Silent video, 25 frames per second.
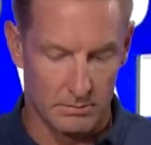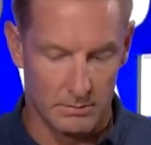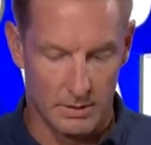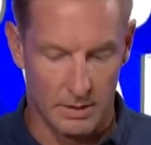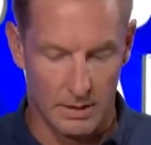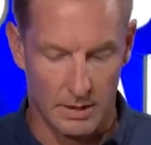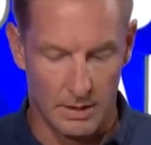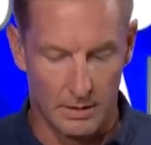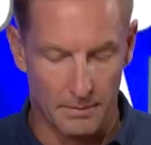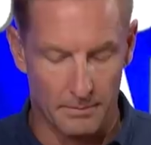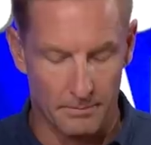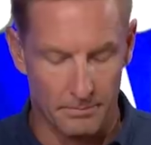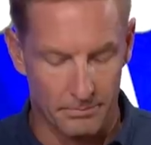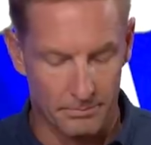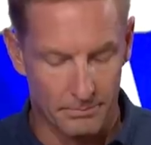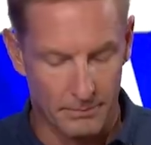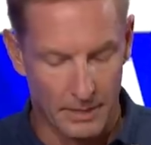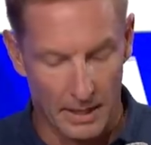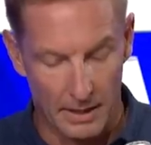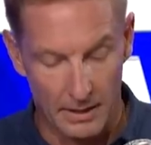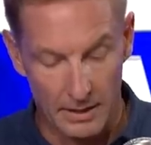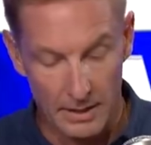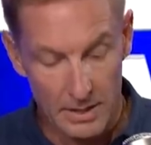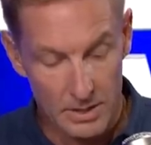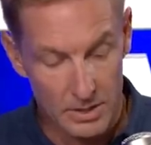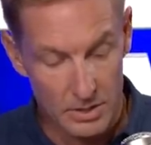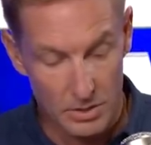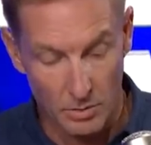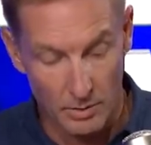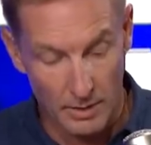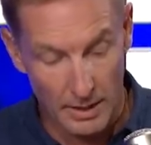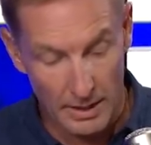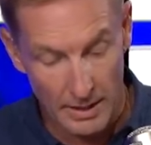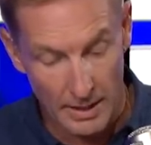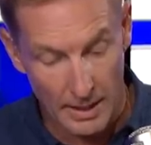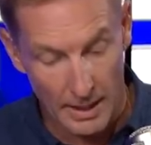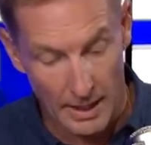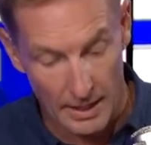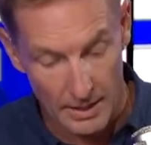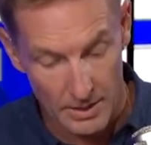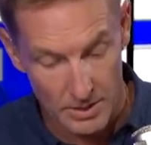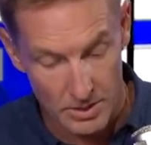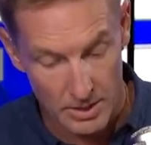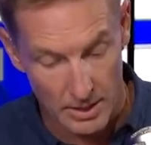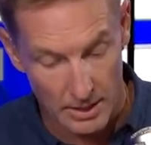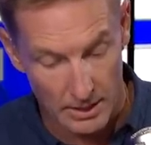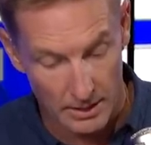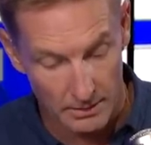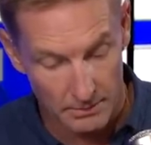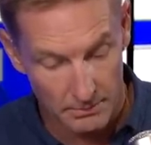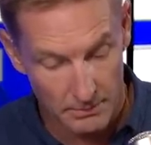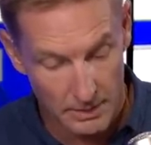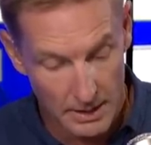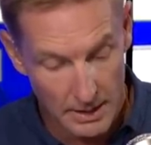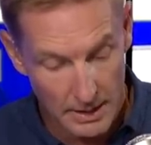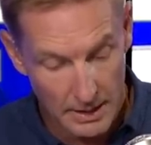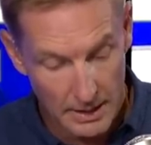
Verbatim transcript: at least the way that I see it.